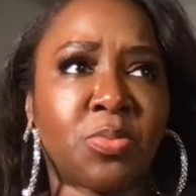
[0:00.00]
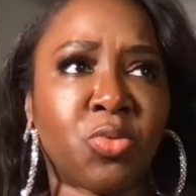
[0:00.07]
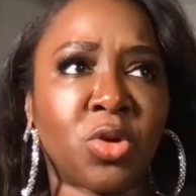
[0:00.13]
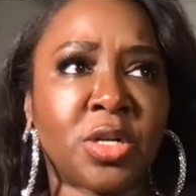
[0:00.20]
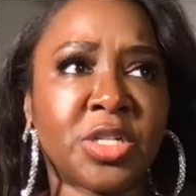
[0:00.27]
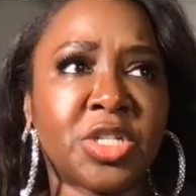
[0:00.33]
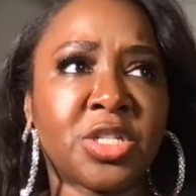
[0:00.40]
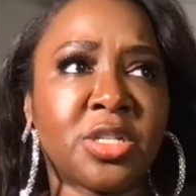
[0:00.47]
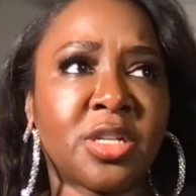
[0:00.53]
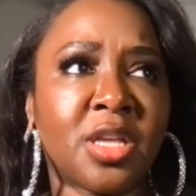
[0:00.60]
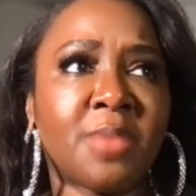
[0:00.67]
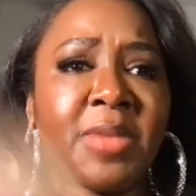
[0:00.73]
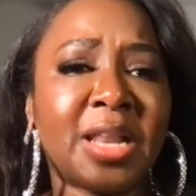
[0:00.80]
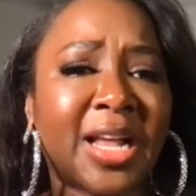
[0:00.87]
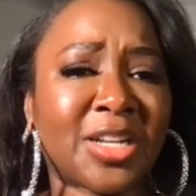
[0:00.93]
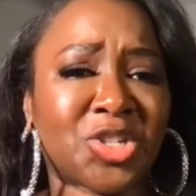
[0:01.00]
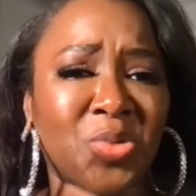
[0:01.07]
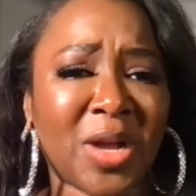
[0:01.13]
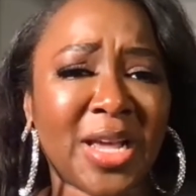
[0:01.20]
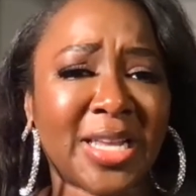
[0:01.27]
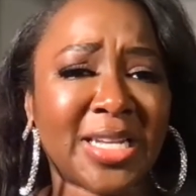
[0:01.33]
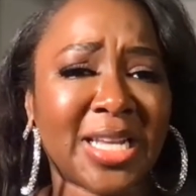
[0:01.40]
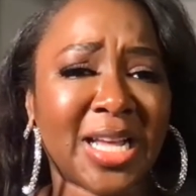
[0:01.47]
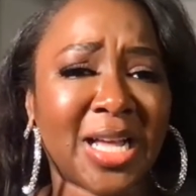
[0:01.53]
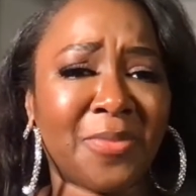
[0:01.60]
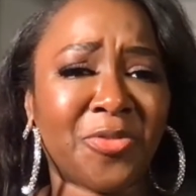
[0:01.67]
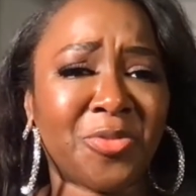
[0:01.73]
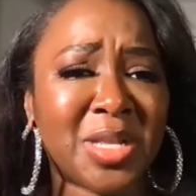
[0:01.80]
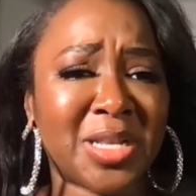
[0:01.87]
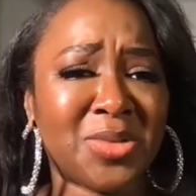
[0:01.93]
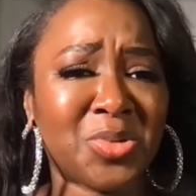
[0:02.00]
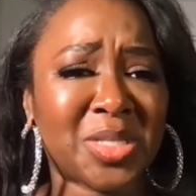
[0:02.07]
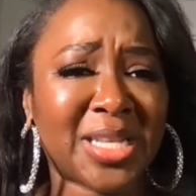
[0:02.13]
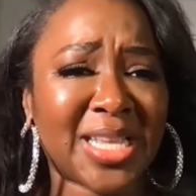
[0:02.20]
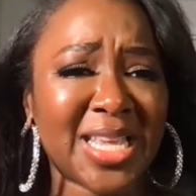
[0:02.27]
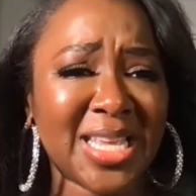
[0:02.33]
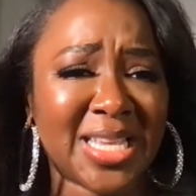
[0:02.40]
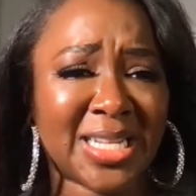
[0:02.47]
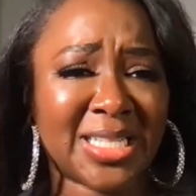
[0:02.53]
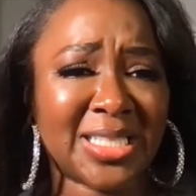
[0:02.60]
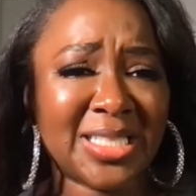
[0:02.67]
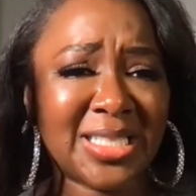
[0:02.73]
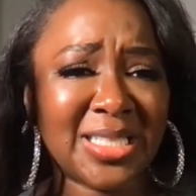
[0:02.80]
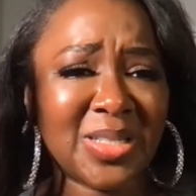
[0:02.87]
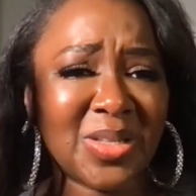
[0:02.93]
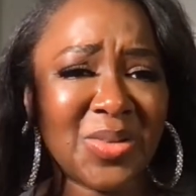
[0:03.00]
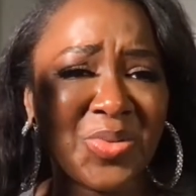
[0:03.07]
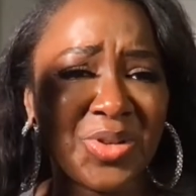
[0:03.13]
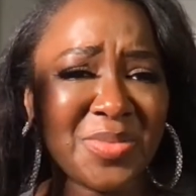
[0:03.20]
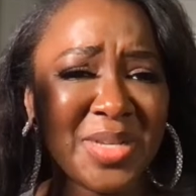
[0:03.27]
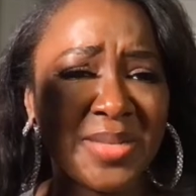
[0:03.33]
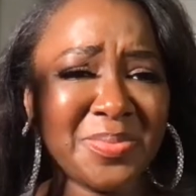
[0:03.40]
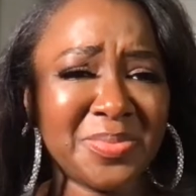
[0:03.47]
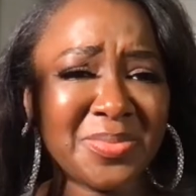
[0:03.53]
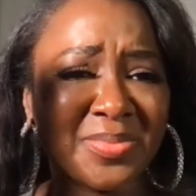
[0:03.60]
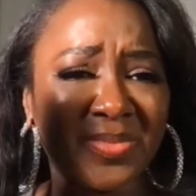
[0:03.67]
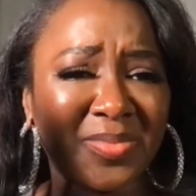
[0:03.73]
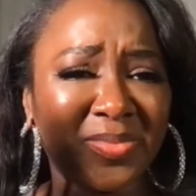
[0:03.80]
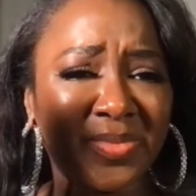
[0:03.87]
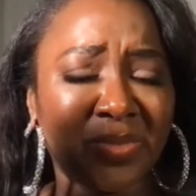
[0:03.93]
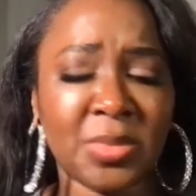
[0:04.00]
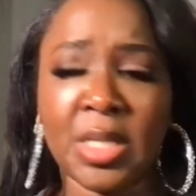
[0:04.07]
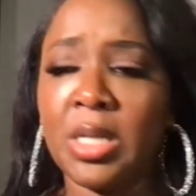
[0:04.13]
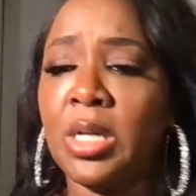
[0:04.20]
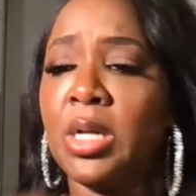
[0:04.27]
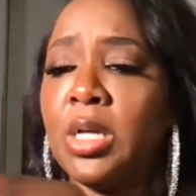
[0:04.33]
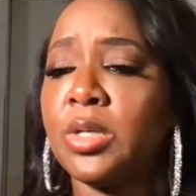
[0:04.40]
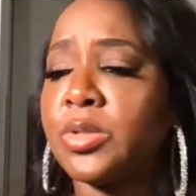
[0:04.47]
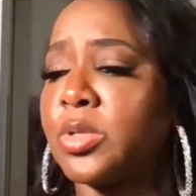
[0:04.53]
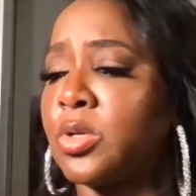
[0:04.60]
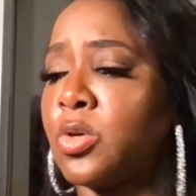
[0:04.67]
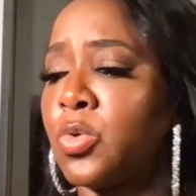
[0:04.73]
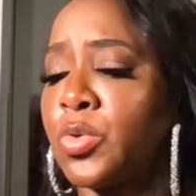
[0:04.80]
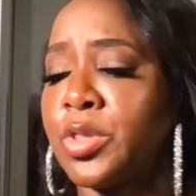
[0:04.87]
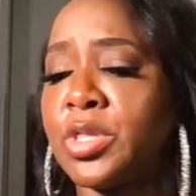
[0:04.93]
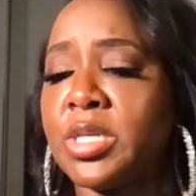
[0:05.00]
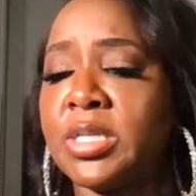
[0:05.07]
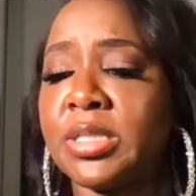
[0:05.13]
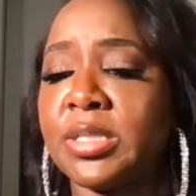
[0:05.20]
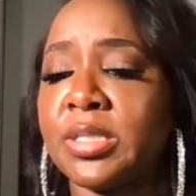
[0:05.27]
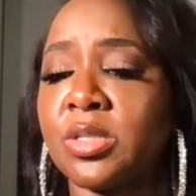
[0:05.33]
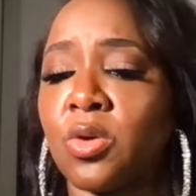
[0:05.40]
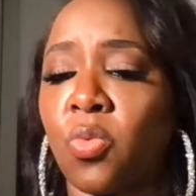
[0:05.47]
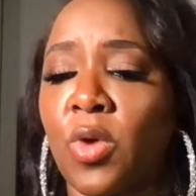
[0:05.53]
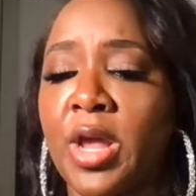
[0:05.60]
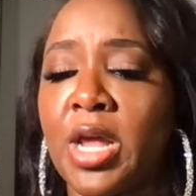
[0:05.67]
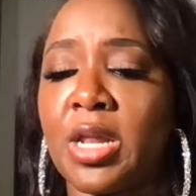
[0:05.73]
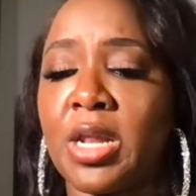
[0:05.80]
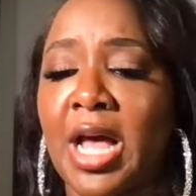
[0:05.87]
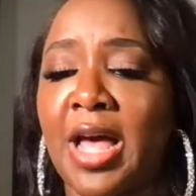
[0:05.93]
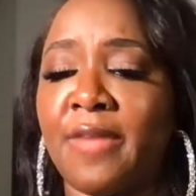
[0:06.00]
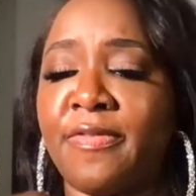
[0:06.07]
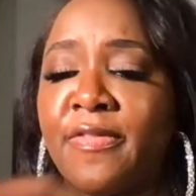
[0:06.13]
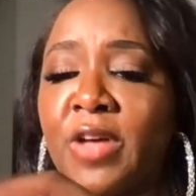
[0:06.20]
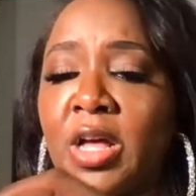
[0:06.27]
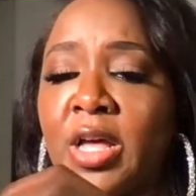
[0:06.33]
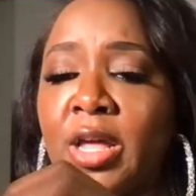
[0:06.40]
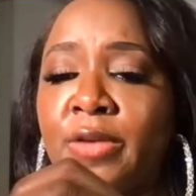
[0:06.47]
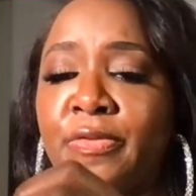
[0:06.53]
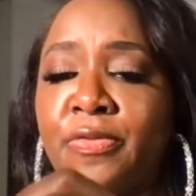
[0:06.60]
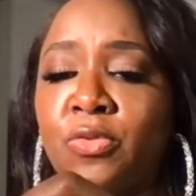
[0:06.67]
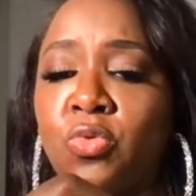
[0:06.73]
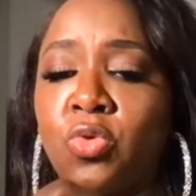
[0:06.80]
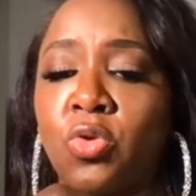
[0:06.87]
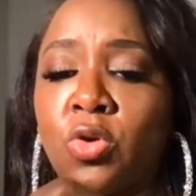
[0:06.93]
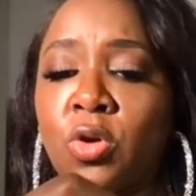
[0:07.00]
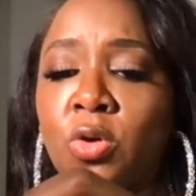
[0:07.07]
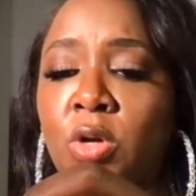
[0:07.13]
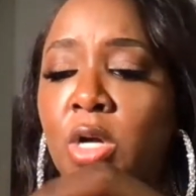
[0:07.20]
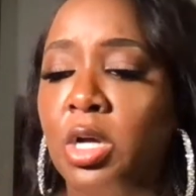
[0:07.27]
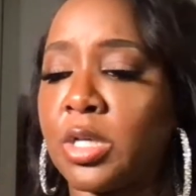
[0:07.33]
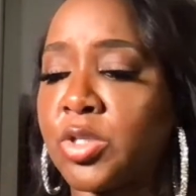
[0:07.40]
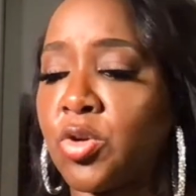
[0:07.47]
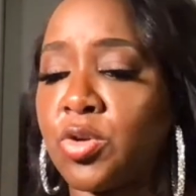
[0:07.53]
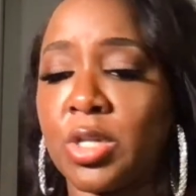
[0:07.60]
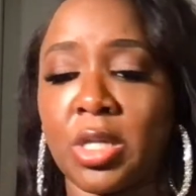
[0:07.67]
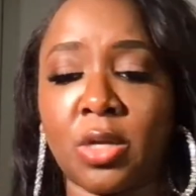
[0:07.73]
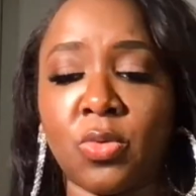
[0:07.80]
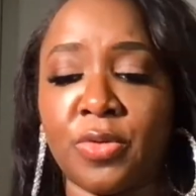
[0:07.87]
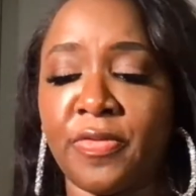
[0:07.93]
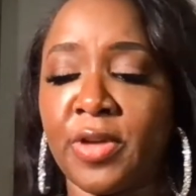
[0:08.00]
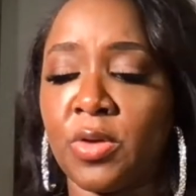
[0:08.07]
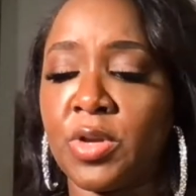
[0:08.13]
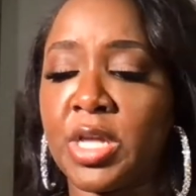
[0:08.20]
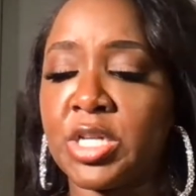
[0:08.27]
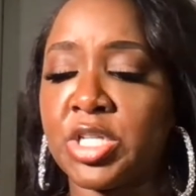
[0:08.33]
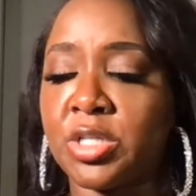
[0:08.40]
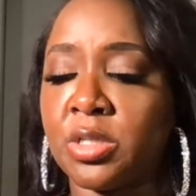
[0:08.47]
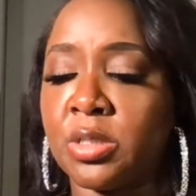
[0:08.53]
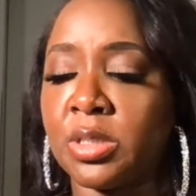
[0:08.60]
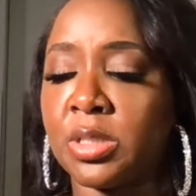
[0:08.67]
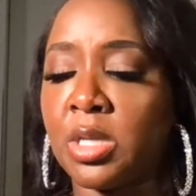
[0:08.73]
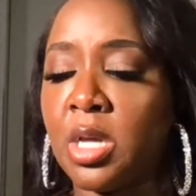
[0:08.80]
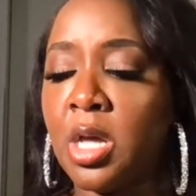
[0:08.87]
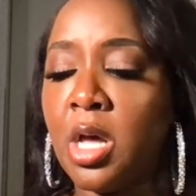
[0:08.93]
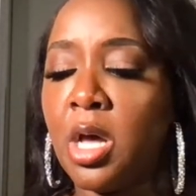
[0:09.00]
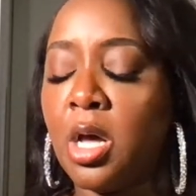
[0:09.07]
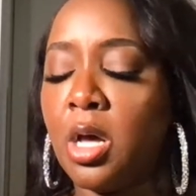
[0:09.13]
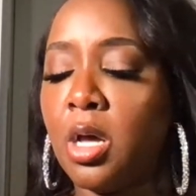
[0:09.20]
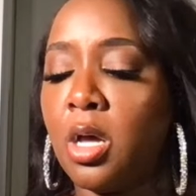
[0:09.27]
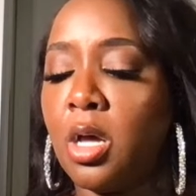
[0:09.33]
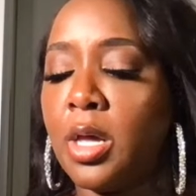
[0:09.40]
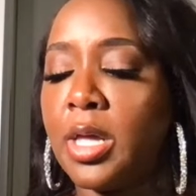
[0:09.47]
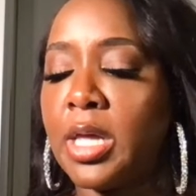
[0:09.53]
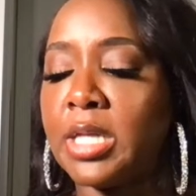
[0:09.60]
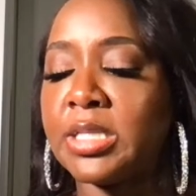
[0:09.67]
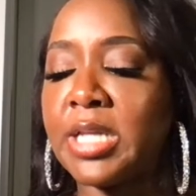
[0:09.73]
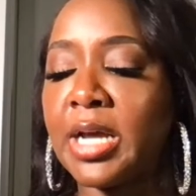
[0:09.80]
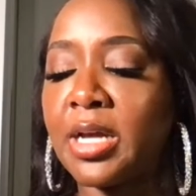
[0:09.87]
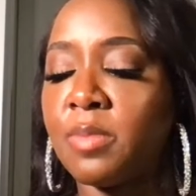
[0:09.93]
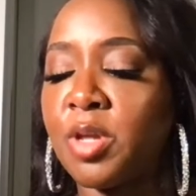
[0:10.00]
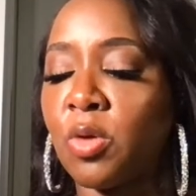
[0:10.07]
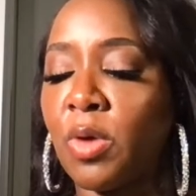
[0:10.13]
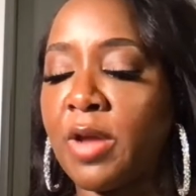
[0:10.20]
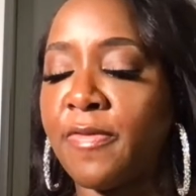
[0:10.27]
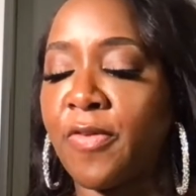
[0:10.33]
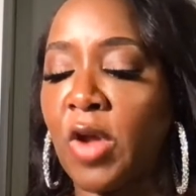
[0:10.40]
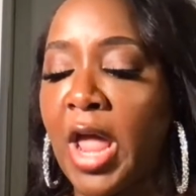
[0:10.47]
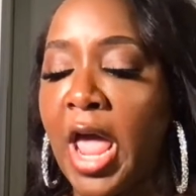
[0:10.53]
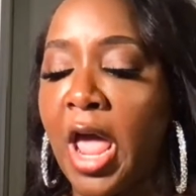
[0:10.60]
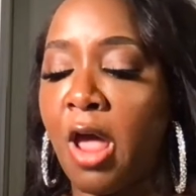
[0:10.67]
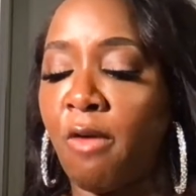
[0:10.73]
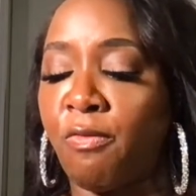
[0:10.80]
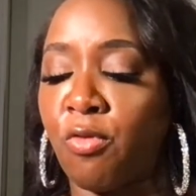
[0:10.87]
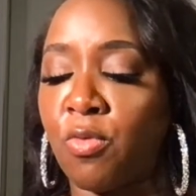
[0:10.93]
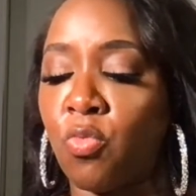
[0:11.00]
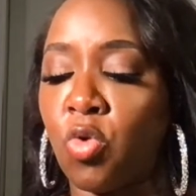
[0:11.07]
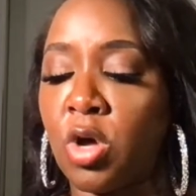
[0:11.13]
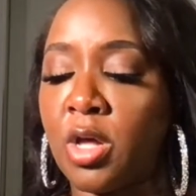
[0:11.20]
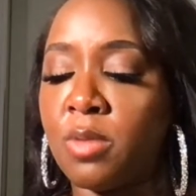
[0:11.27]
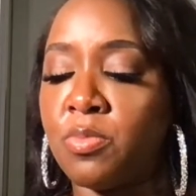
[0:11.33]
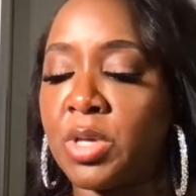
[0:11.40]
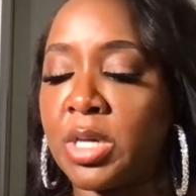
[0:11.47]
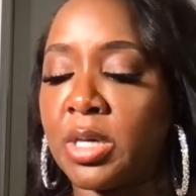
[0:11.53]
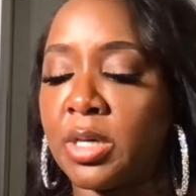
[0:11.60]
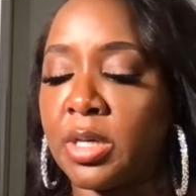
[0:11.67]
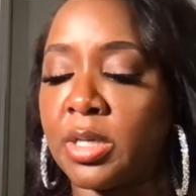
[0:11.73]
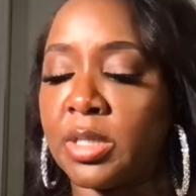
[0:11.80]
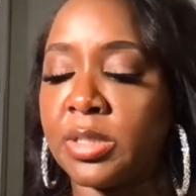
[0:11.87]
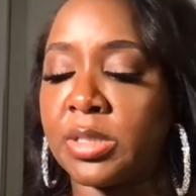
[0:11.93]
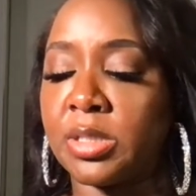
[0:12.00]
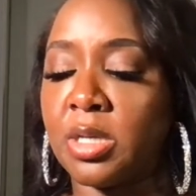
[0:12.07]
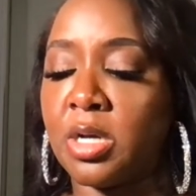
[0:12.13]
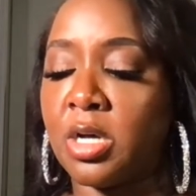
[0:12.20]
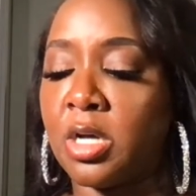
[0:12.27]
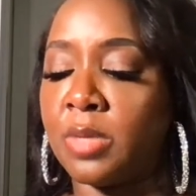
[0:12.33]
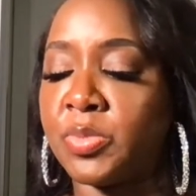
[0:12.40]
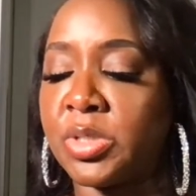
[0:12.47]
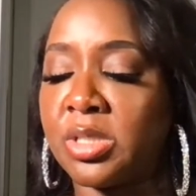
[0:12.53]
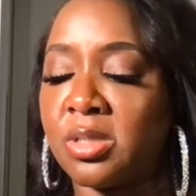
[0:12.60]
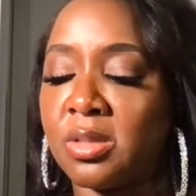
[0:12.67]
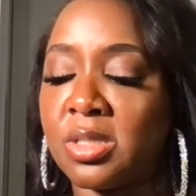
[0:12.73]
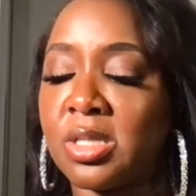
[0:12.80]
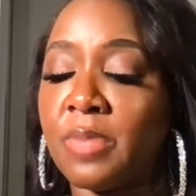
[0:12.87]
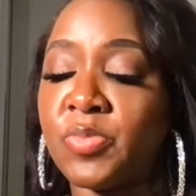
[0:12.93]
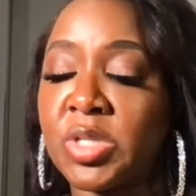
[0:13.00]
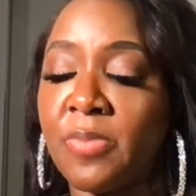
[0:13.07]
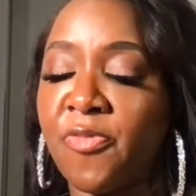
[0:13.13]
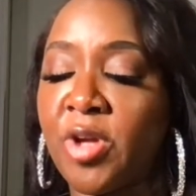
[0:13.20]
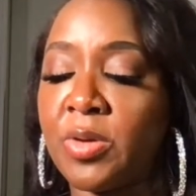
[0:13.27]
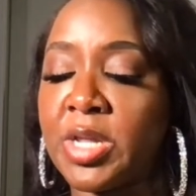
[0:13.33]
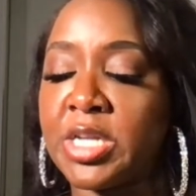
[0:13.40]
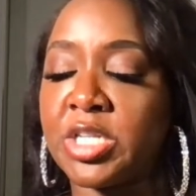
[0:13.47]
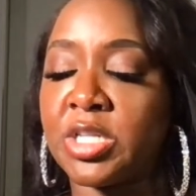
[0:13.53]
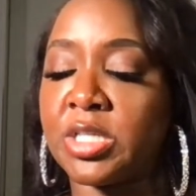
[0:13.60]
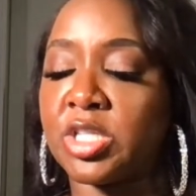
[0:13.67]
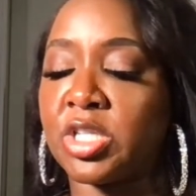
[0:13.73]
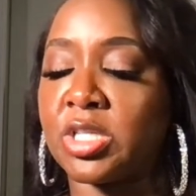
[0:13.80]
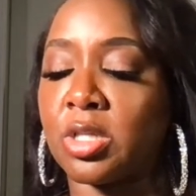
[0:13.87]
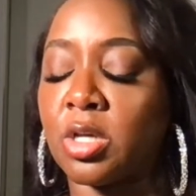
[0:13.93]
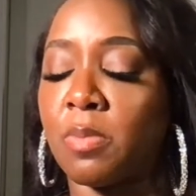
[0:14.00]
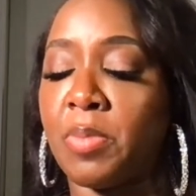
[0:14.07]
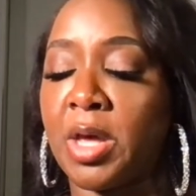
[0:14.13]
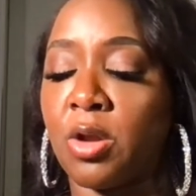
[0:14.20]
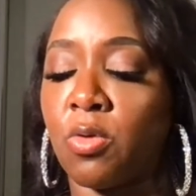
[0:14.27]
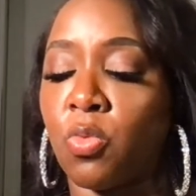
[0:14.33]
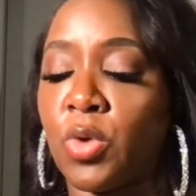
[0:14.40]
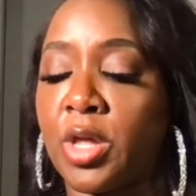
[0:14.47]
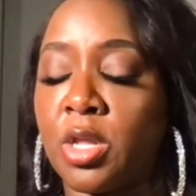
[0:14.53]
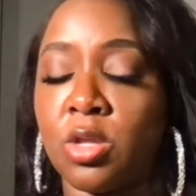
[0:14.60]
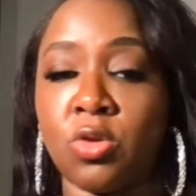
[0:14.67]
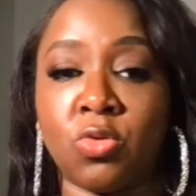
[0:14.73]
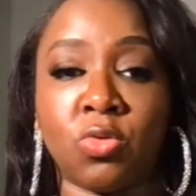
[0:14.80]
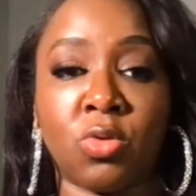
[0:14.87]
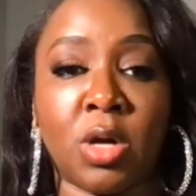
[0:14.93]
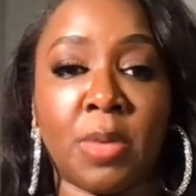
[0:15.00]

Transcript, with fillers: brush, it may not dry in time for me to use it again. You know what I mean? So this is great, I find, for uh, certain liquid foundations. It's not going to be great for everyone because um, some some foundations just look better when you